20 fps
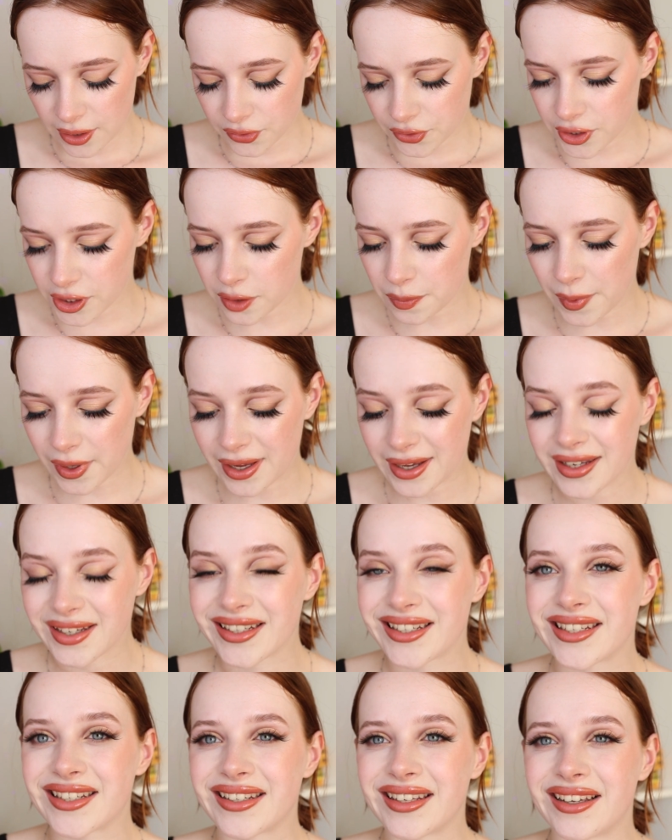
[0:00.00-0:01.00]
Just
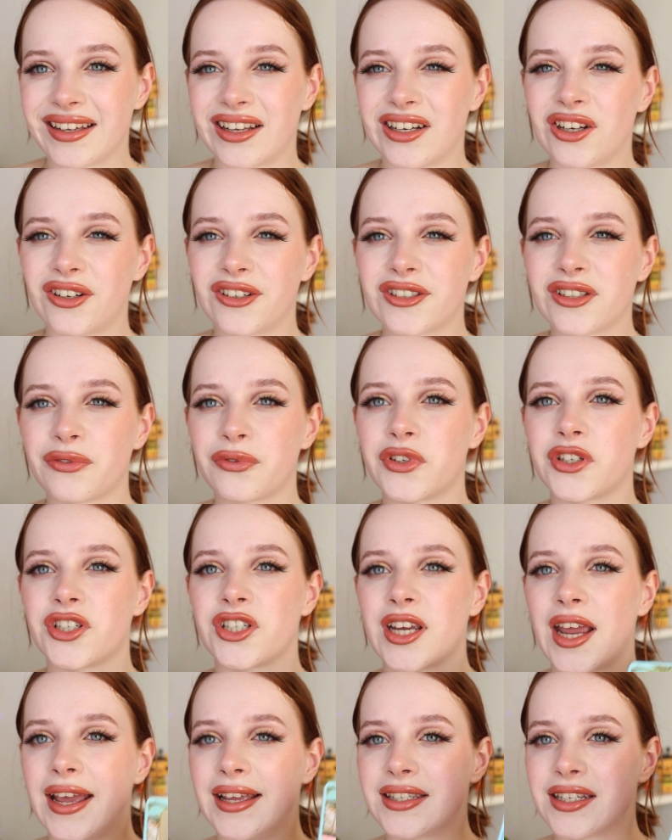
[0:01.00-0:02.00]
because a lot of the
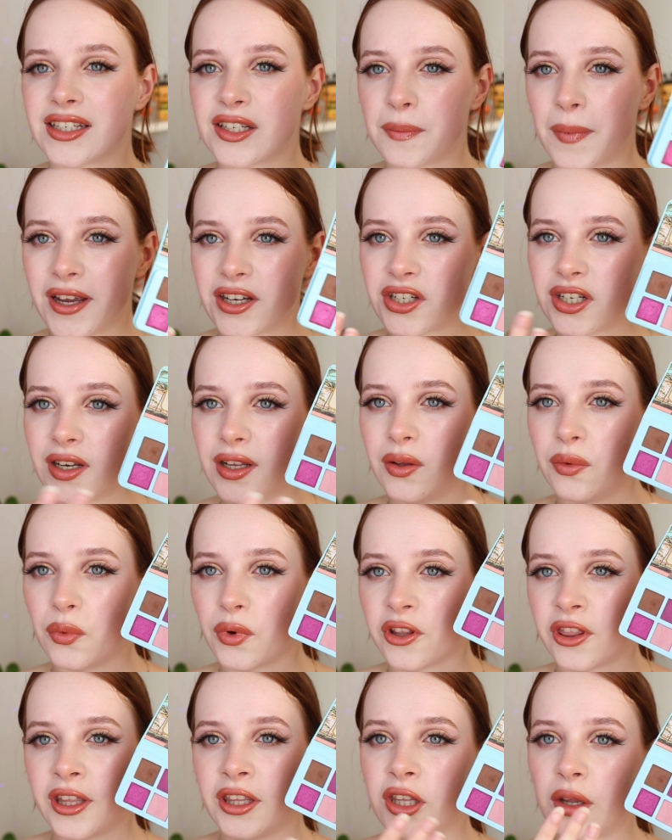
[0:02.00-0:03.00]
shades, especially
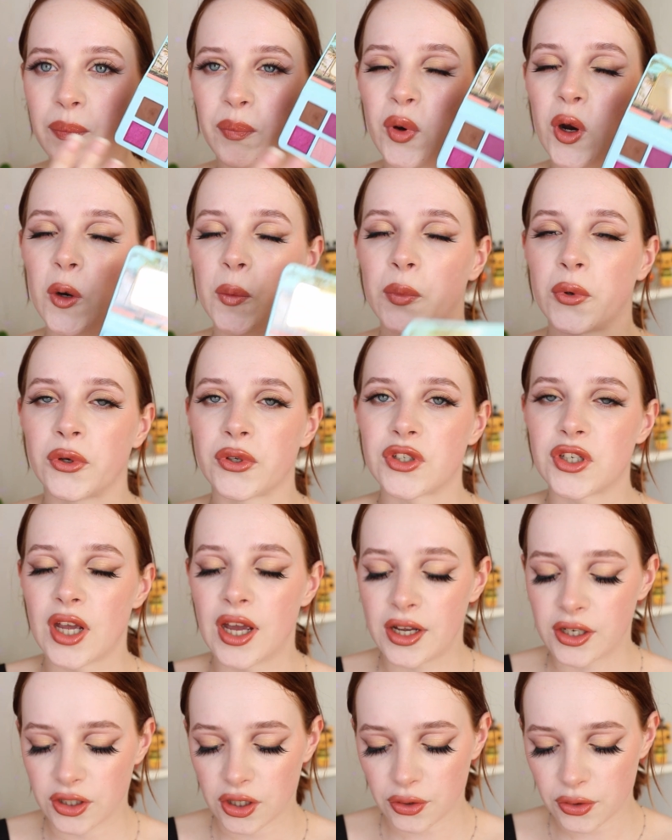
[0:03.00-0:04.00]
within the purples,
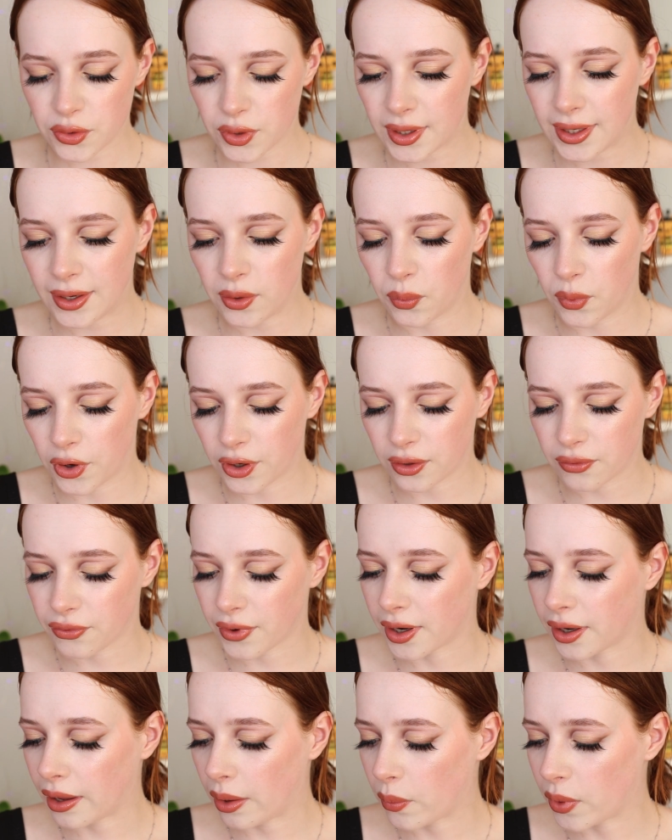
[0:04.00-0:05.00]
don't really work
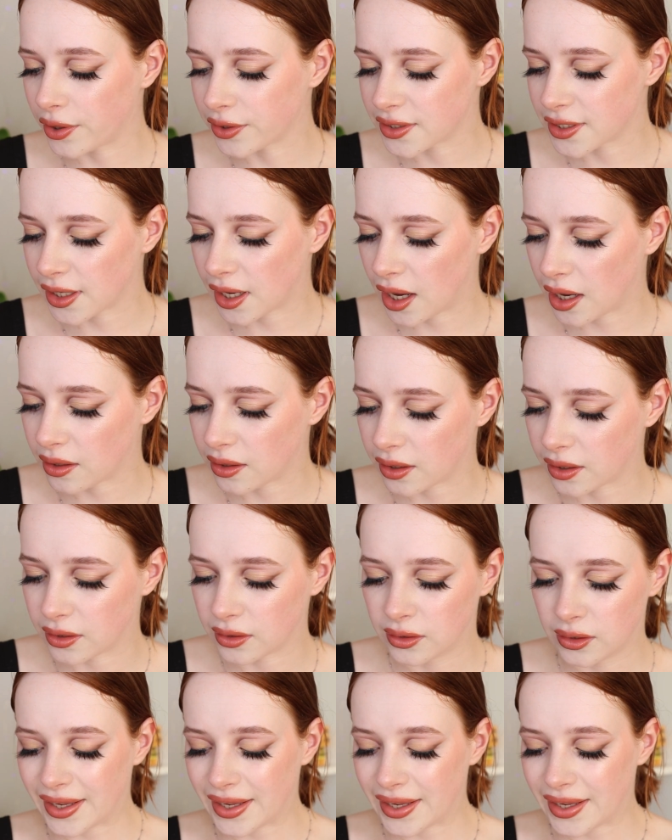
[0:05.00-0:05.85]
very well together.